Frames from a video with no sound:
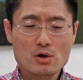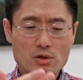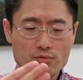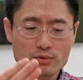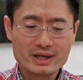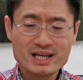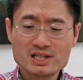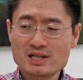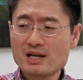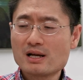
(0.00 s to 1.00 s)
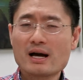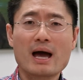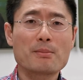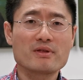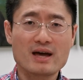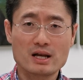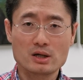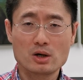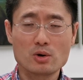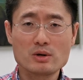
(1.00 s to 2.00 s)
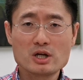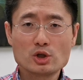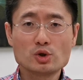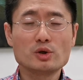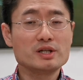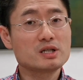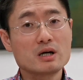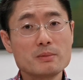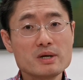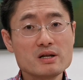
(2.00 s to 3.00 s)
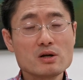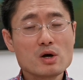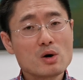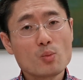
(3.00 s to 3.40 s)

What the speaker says: through each hypothetical to determine